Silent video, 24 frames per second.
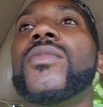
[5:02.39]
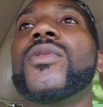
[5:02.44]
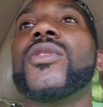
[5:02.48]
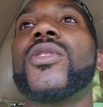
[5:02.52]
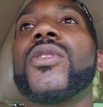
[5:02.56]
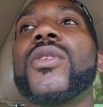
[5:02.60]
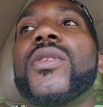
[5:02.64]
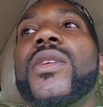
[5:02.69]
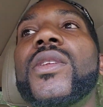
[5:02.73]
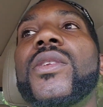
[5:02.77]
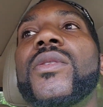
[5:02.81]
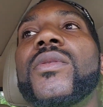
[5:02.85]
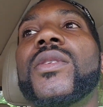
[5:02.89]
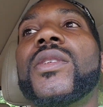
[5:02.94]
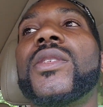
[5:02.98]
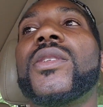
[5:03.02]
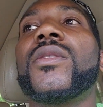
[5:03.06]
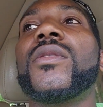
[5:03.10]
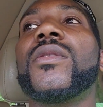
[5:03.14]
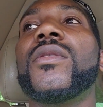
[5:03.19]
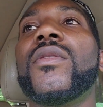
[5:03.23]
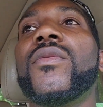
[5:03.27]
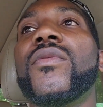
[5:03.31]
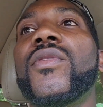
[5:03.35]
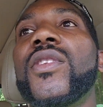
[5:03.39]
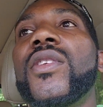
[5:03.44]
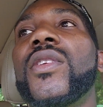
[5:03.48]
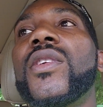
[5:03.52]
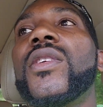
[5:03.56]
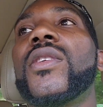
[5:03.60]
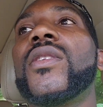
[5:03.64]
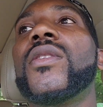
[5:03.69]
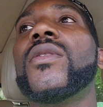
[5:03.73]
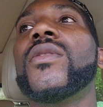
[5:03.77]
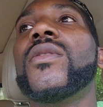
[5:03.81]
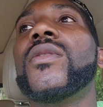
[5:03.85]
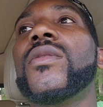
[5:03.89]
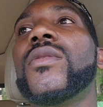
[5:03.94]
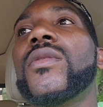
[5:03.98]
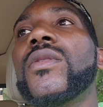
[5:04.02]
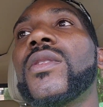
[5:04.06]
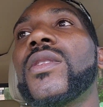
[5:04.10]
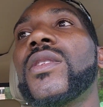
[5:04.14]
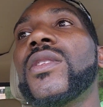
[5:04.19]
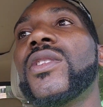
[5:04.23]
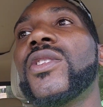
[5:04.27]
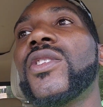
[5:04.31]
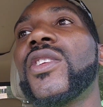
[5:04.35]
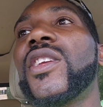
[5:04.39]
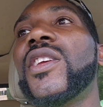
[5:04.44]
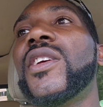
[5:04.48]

strenuous on your vehicle because you're